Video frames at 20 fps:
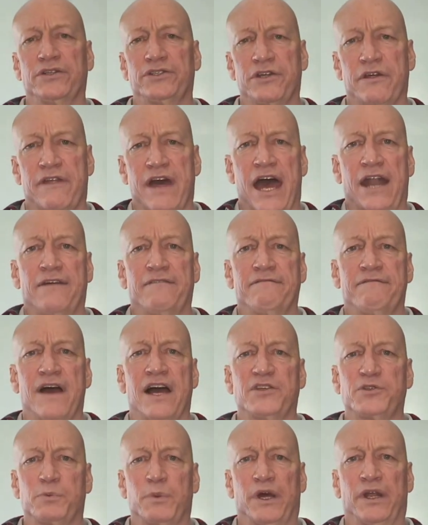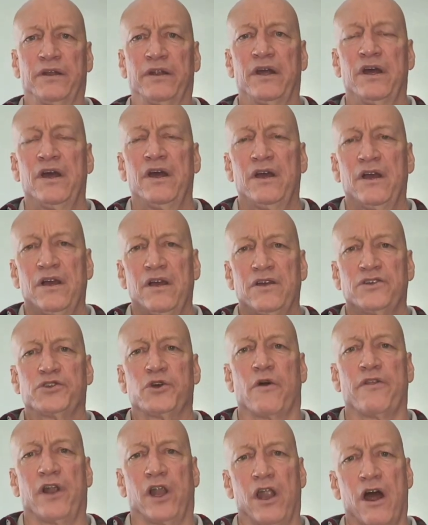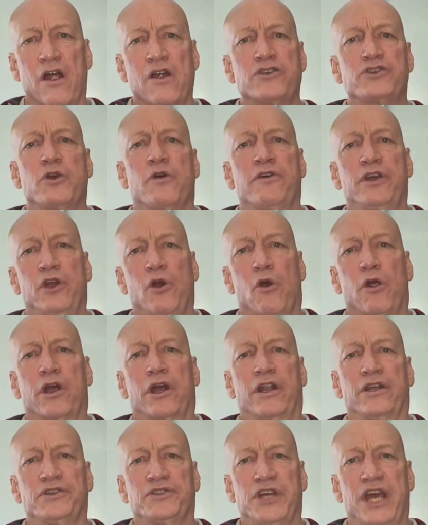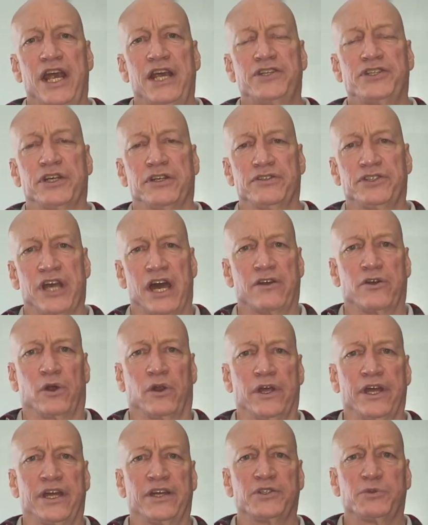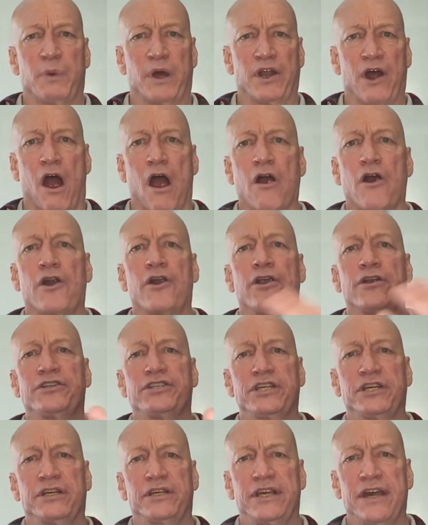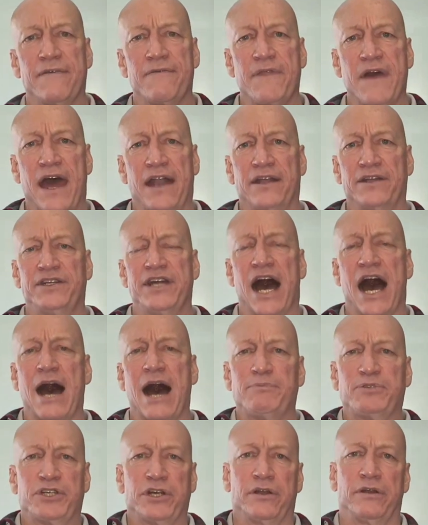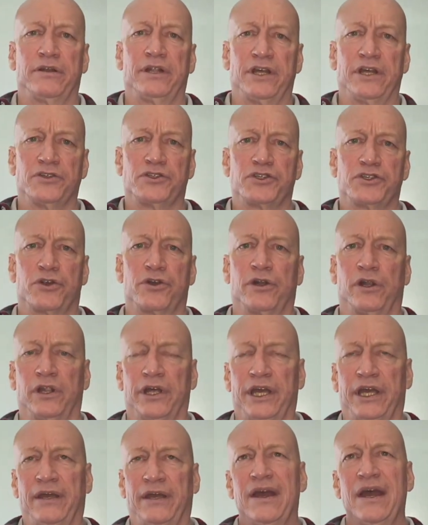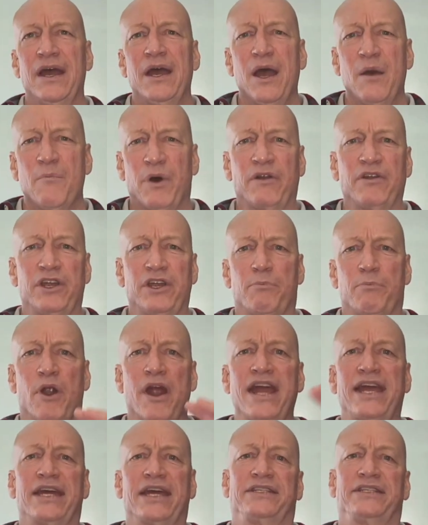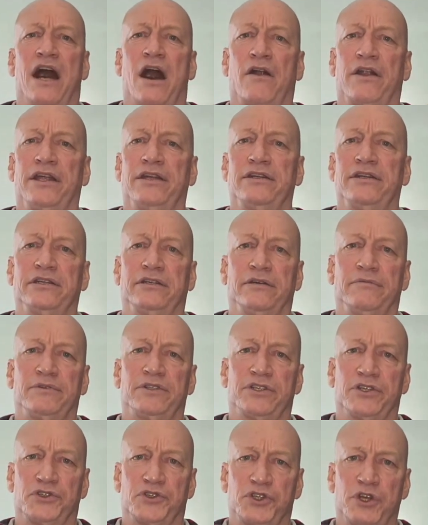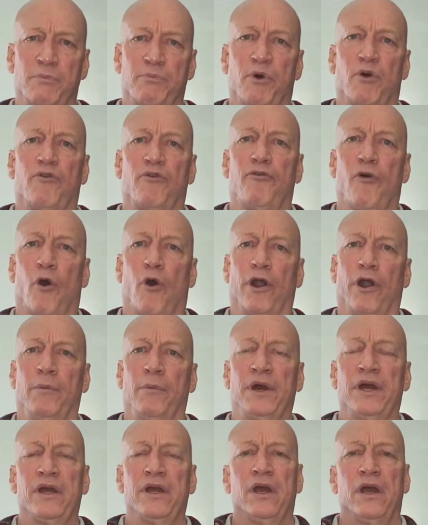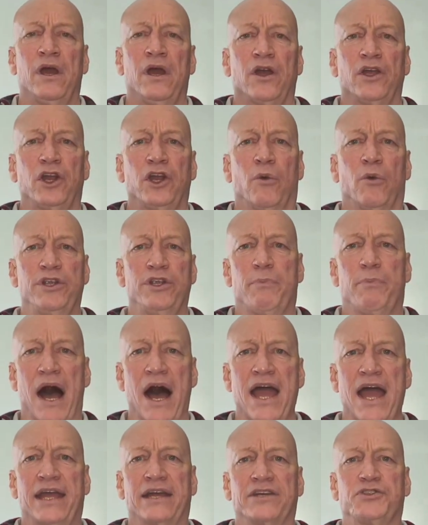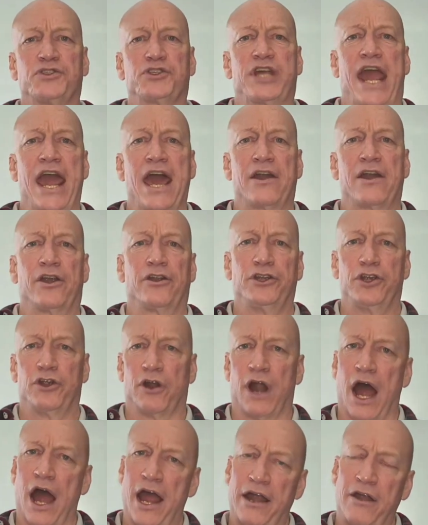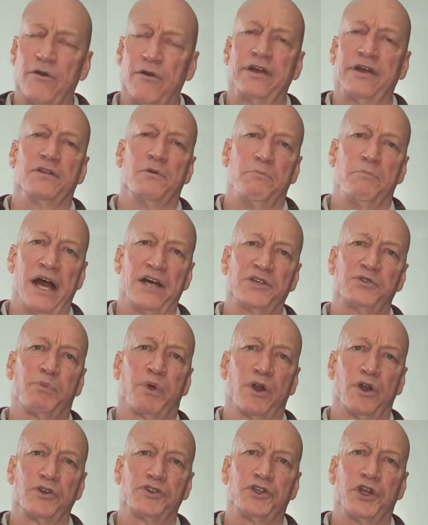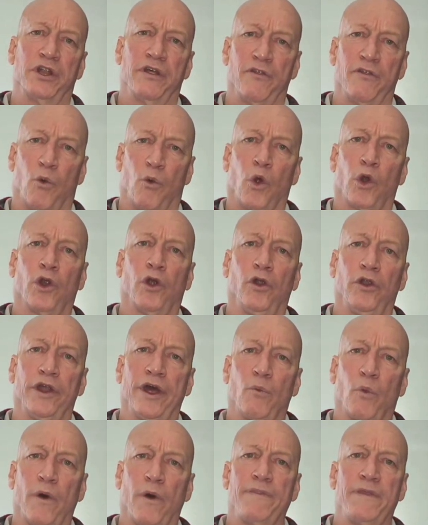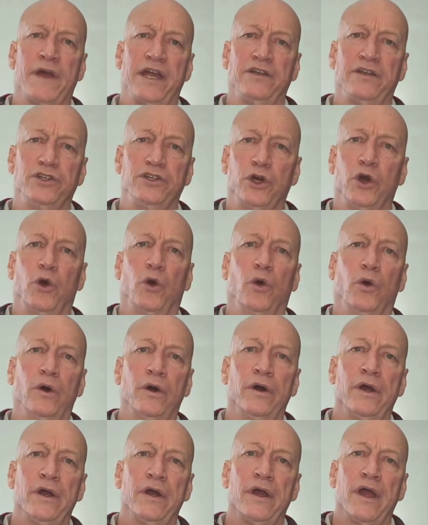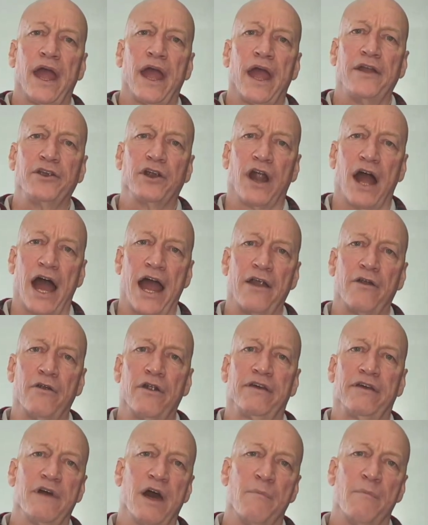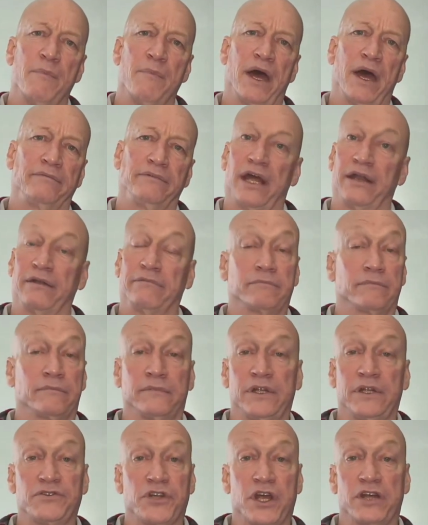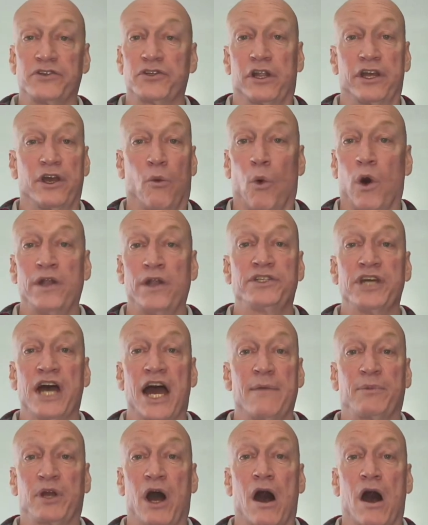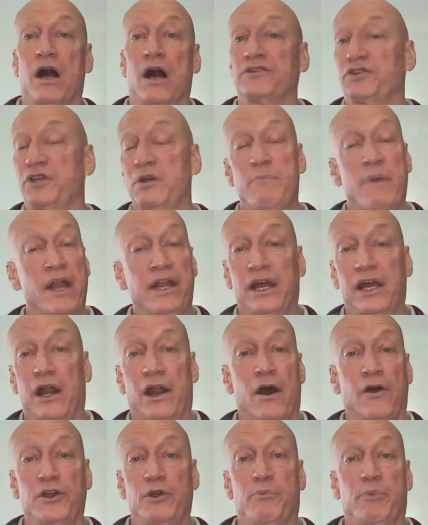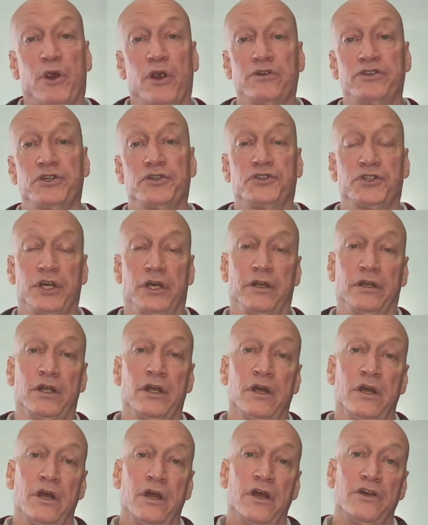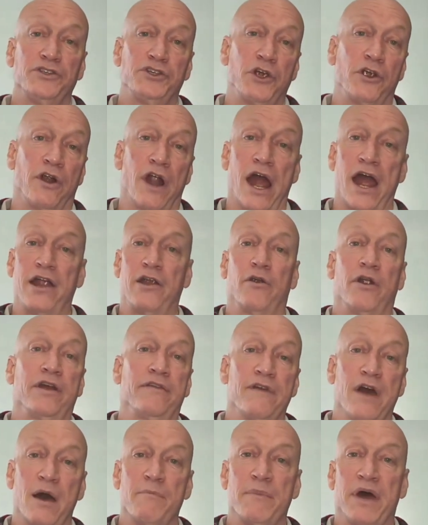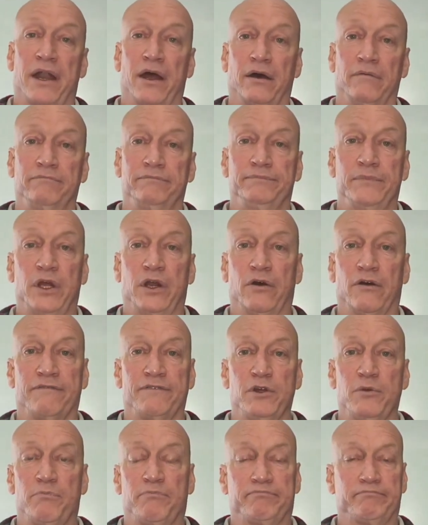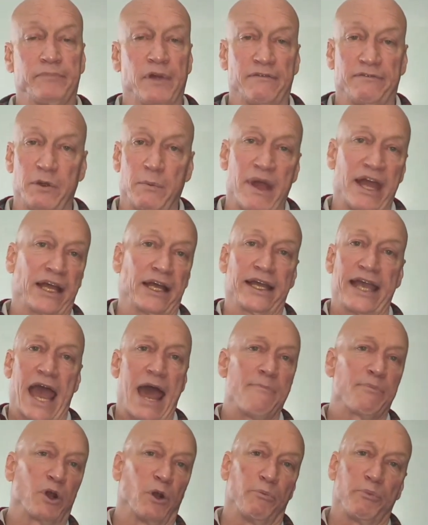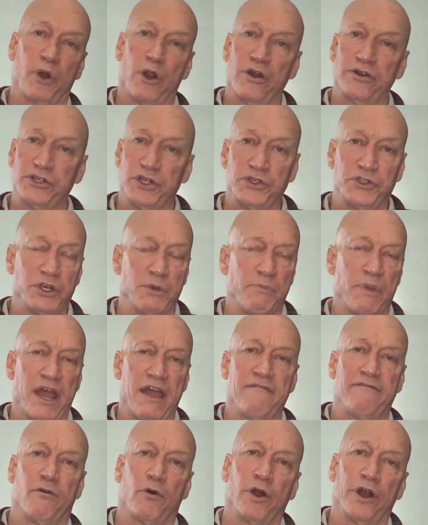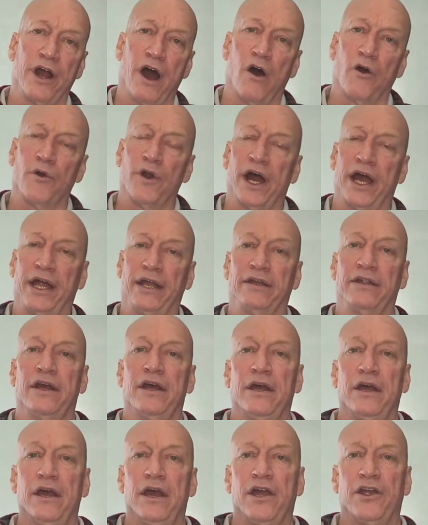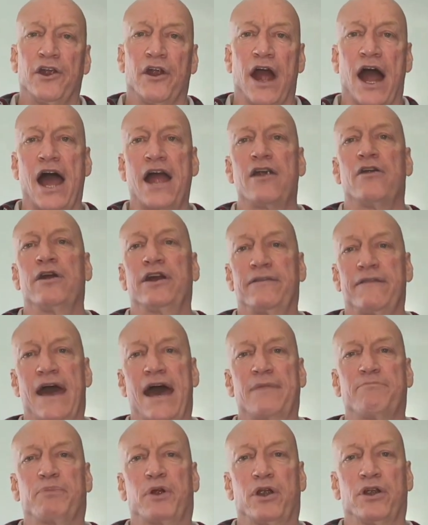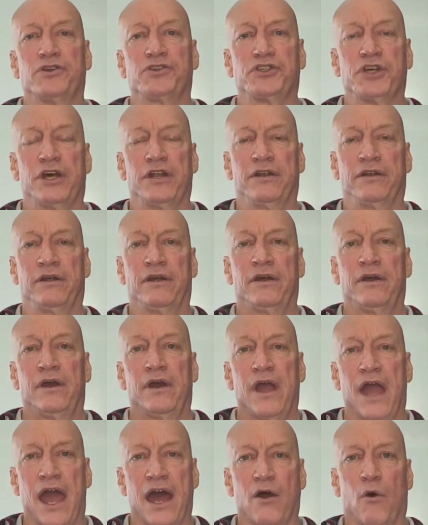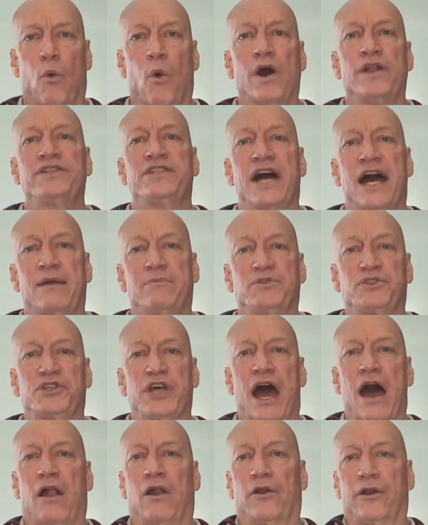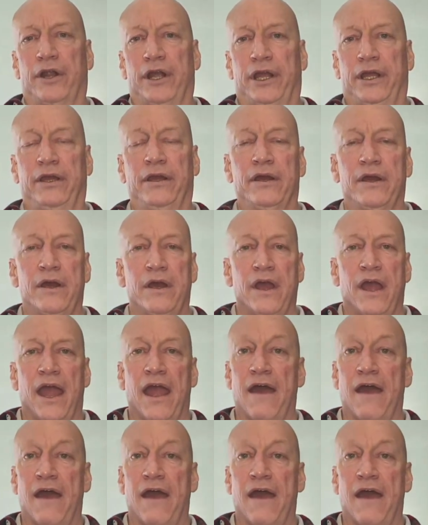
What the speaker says: into that investment. So the larger the organization, generally, it's been harder to get that adoption internally. But when you break it down into simple form, when you're buying a scanner, you're hiring the best person in the world at what they do, and you're hiring them at essentially a one-time cost, depending on how you purchase it. So you're hiring them at if you make a capital purchase, you pay for it outright. You're hiring that person at a one-time salary,